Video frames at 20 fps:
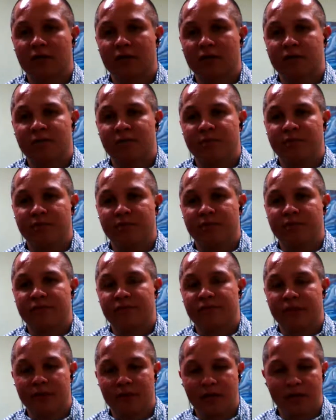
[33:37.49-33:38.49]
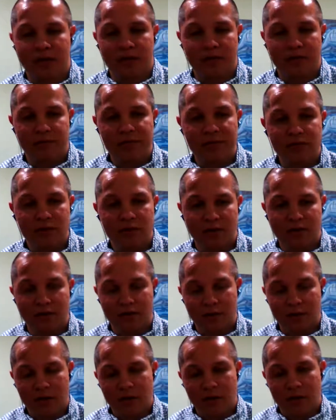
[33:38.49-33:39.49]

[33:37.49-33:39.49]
specific regions.